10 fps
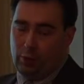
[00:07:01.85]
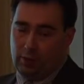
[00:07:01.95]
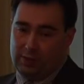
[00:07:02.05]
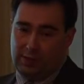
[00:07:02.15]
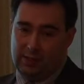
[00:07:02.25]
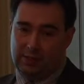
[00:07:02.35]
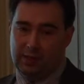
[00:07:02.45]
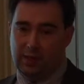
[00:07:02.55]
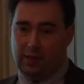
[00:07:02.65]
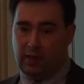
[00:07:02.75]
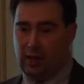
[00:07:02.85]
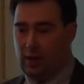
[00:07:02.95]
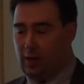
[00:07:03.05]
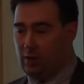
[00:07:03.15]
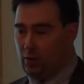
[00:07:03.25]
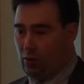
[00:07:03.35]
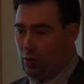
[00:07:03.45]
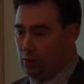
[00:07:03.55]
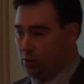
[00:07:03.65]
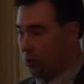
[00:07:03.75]
policies, and
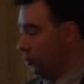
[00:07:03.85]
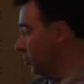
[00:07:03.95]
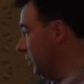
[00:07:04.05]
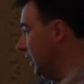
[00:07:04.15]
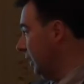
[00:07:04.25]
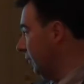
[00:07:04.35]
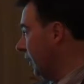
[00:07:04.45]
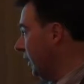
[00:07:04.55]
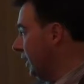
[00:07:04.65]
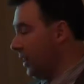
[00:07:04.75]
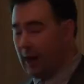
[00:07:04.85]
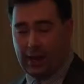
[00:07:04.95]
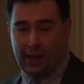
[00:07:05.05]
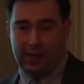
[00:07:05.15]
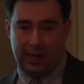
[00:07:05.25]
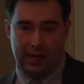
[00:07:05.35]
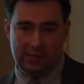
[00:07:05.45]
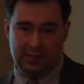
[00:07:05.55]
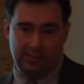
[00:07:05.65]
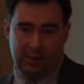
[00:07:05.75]
also they have higher
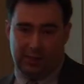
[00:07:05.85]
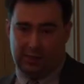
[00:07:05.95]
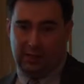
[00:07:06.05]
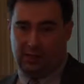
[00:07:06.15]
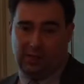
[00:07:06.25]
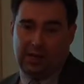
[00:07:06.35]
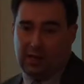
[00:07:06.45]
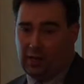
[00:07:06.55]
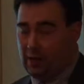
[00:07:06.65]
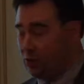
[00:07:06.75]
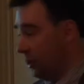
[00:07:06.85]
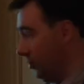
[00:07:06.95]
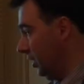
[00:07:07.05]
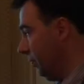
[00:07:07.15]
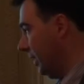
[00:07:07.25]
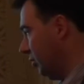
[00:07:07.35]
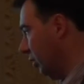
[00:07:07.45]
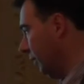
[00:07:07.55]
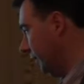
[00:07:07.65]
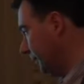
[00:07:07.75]
AKs, means that they're generally better
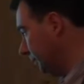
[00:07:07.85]
off.